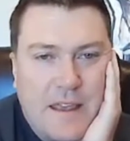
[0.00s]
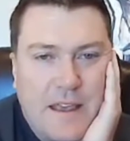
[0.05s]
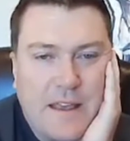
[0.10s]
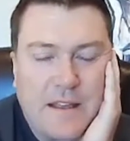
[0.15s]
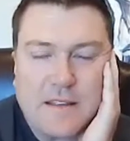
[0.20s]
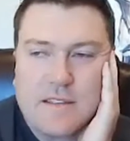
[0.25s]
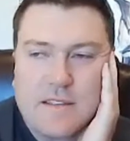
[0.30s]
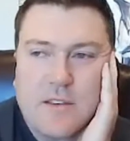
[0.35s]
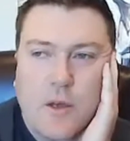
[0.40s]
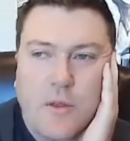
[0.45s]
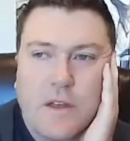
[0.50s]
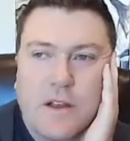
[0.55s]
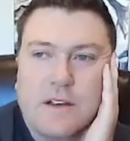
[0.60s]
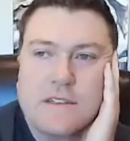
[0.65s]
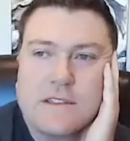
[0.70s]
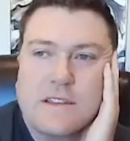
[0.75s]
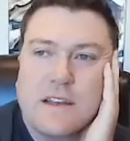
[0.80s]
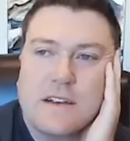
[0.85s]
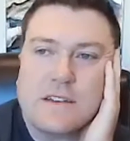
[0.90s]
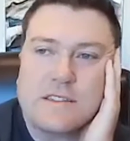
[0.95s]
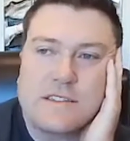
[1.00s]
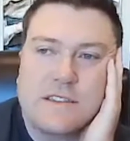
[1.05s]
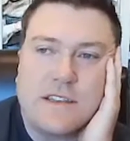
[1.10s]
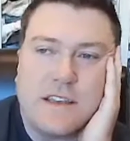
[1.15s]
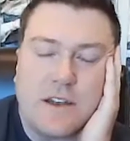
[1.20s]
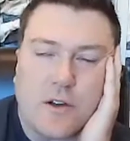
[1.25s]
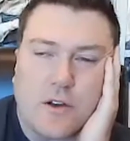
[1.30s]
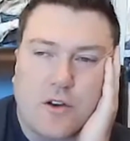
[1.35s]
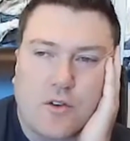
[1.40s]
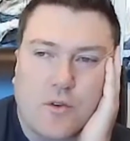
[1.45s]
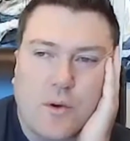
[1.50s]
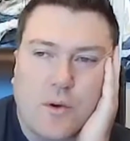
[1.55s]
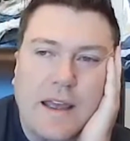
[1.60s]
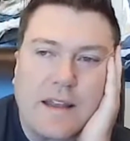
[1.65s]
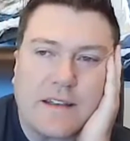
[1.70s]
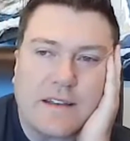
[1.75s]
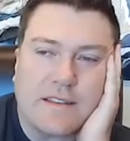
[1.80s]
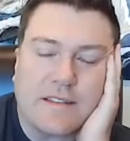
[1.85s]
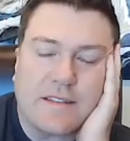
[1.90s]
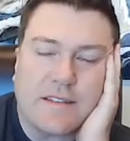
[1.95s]
And so there there's, you know,
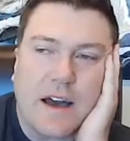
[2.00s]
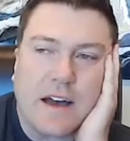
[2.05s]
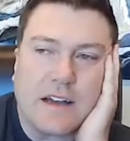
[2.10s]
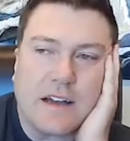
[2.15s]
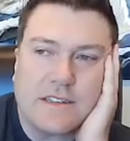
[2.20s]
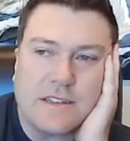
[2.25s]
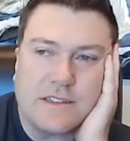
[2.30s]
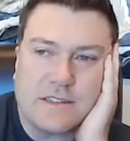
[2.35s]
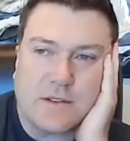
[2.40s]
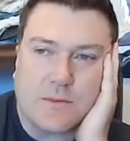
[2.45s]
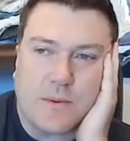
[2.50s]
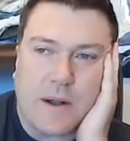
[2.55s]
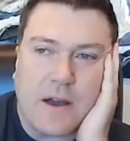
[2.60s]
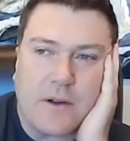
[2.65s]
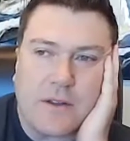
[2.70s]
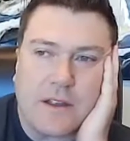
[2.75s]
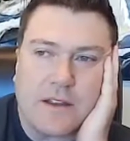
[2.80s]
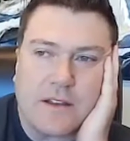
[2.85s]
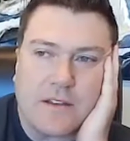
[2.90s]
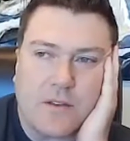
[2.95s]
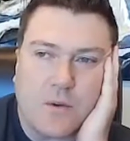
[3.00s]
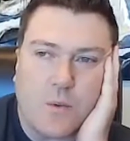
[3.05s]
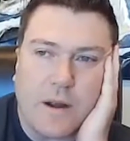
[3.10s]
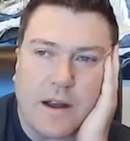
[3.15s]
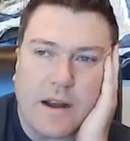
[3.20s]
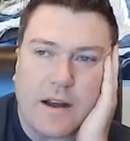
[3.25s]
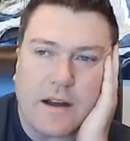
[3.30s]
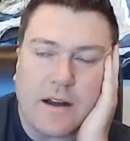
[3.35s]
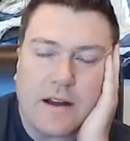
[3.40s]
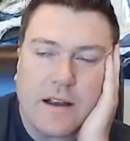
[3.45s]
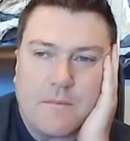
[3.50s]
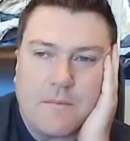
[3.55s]
great discussions around it to where